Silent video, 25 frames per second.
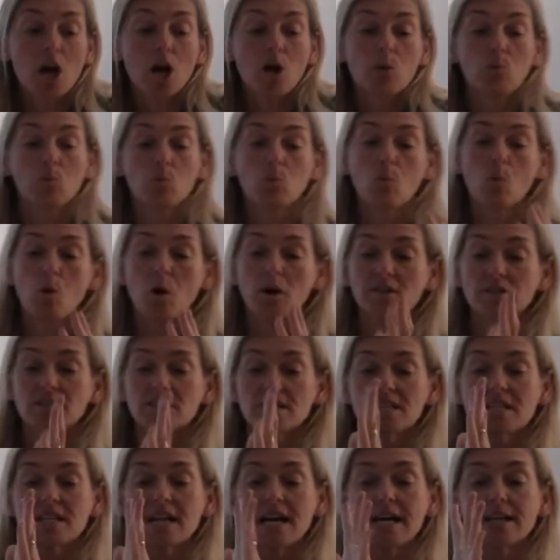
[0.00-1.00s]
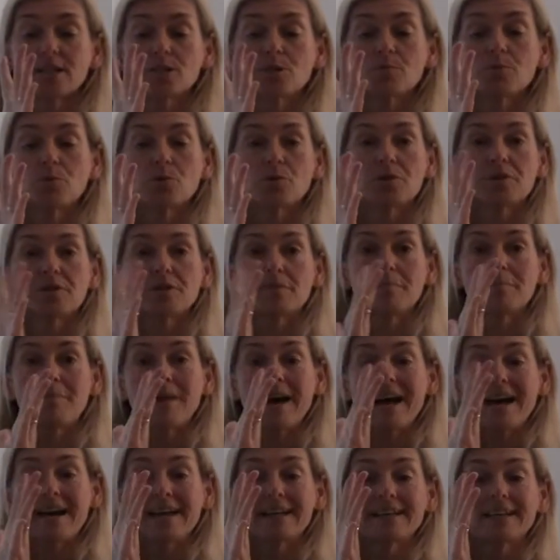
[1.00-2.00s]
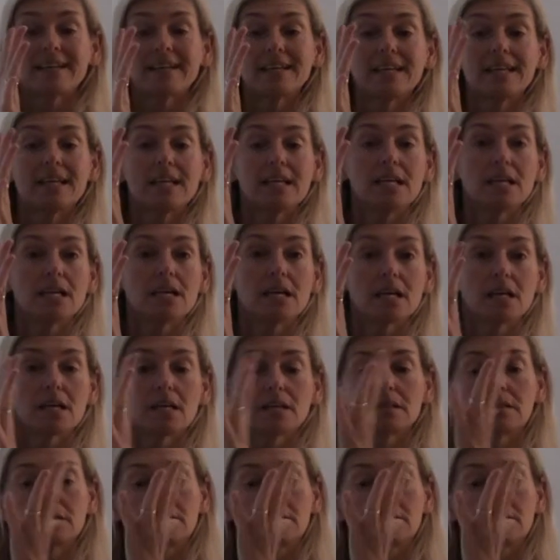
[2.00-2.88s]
What's attached more at the back here?